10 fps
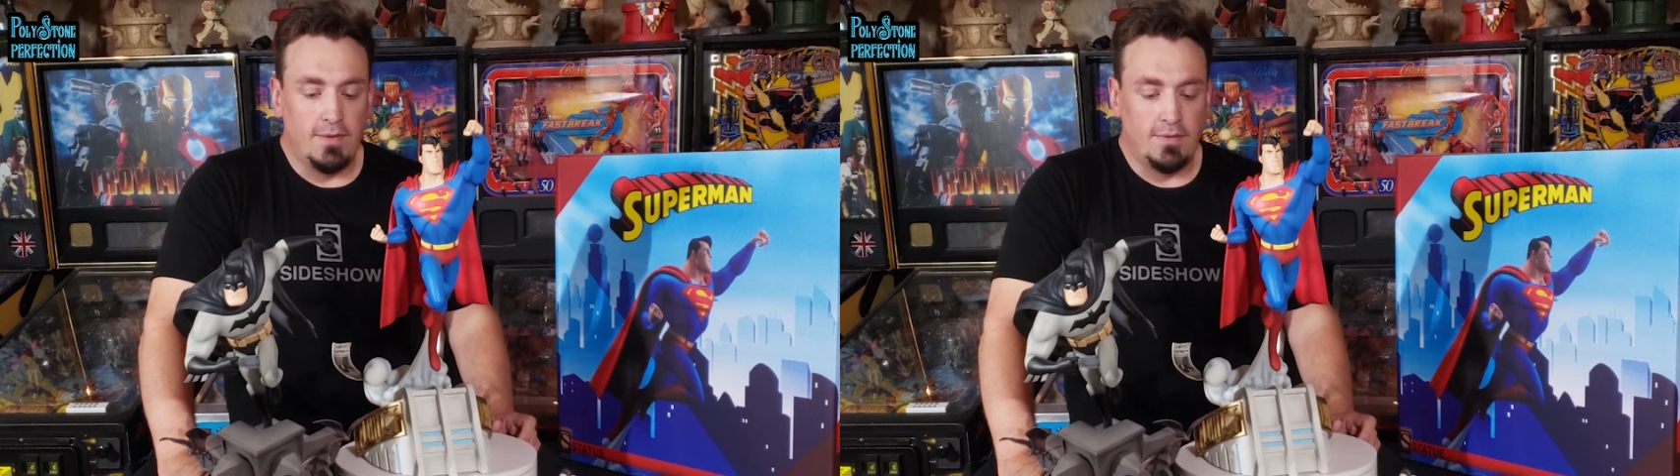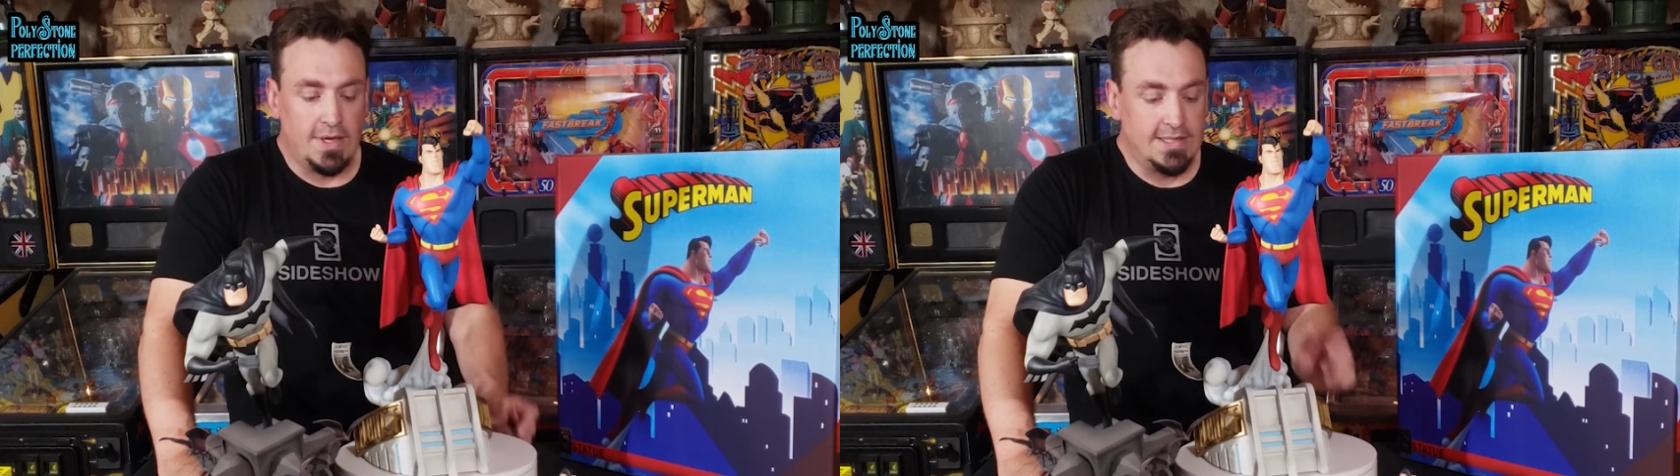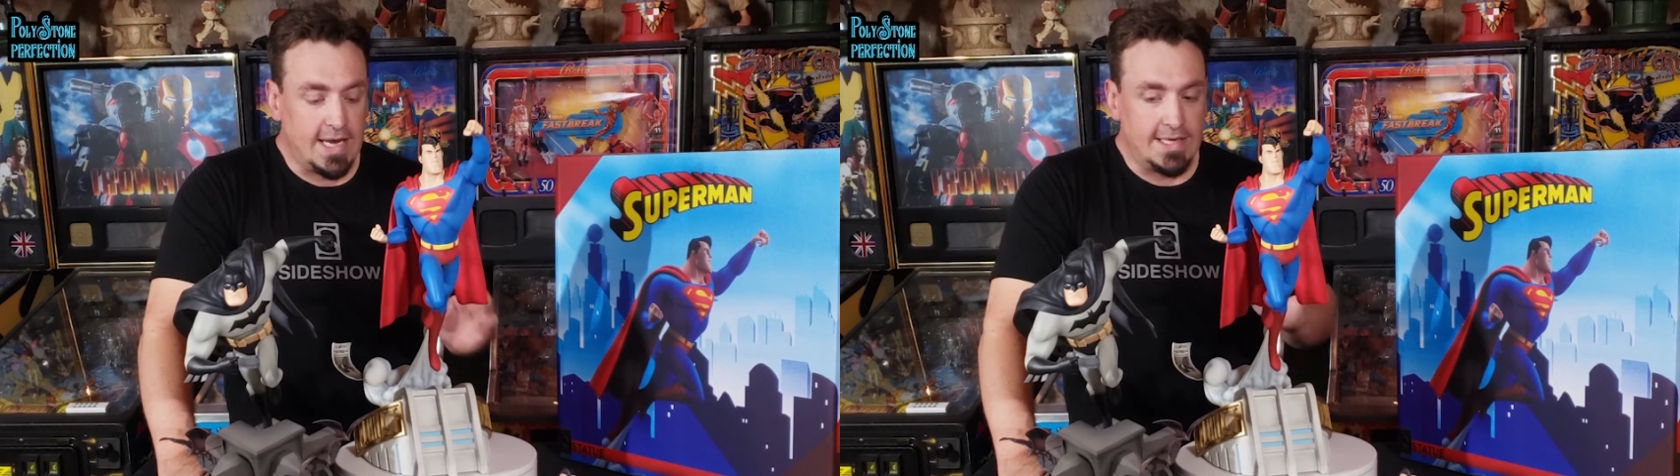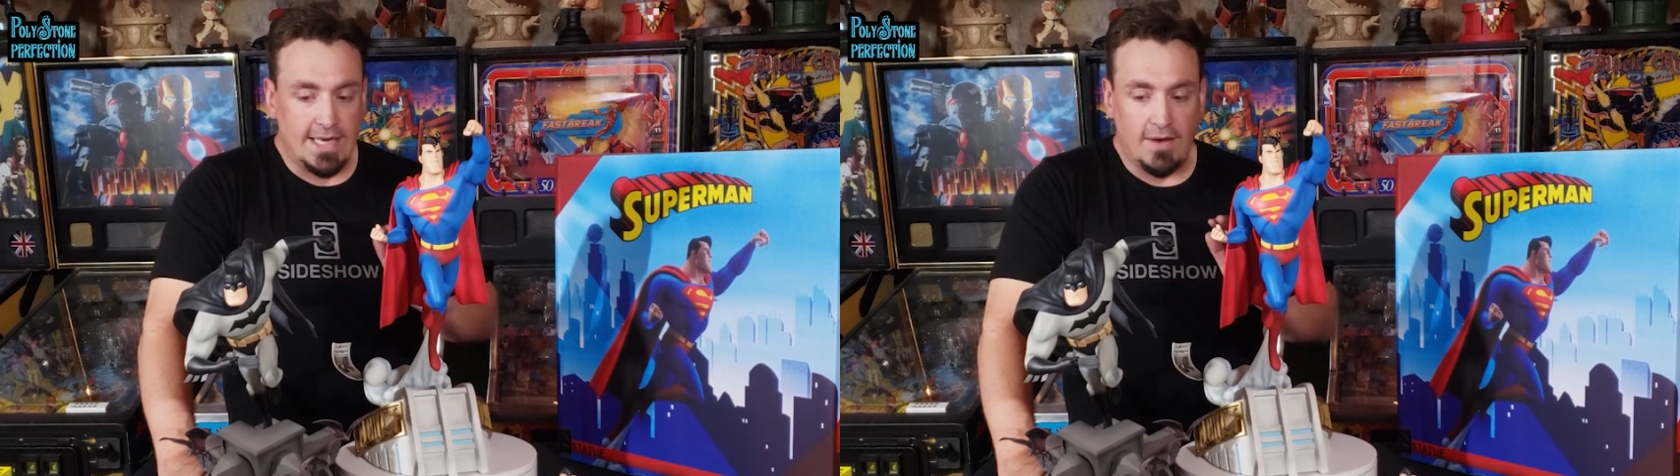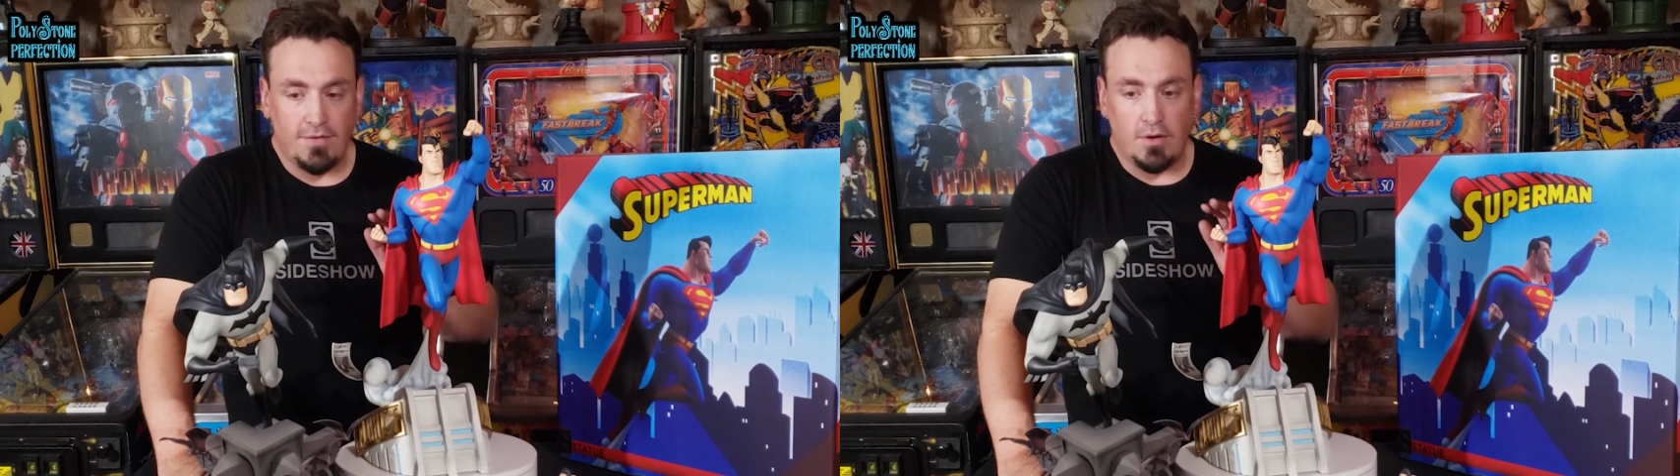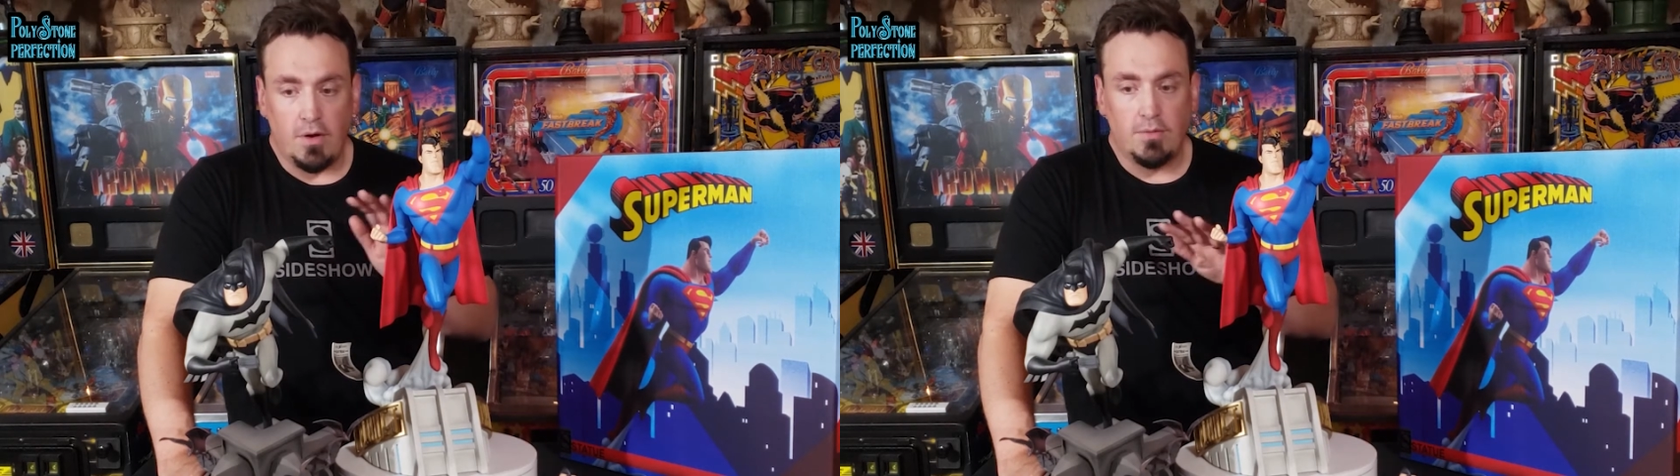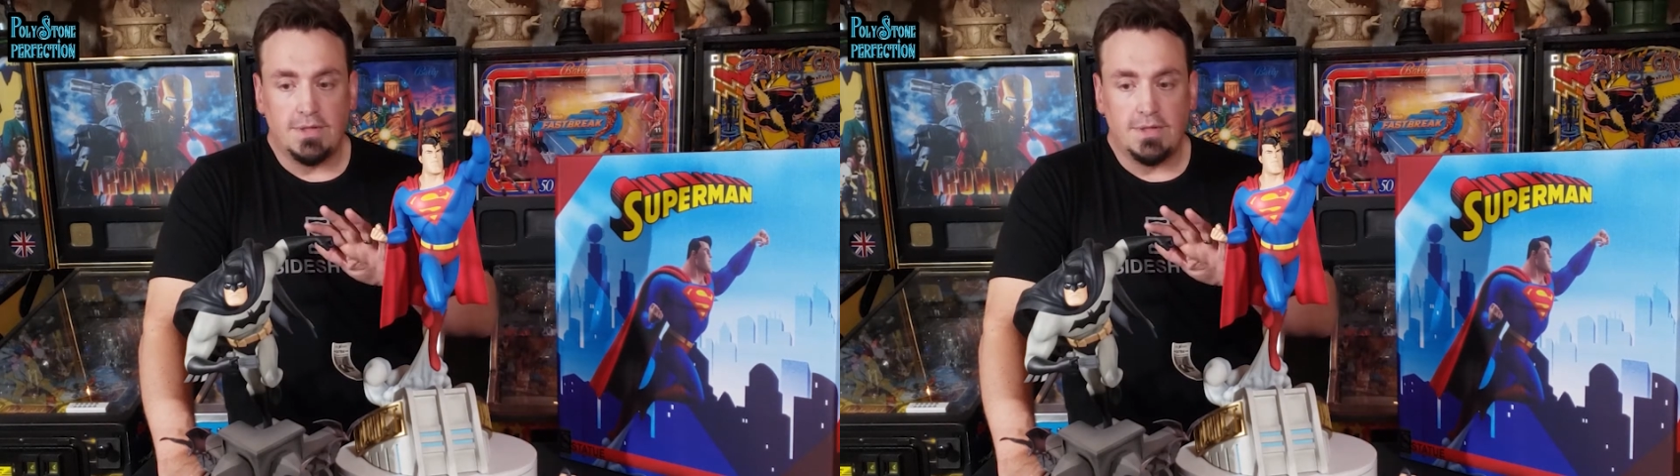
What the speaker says: these guys have their own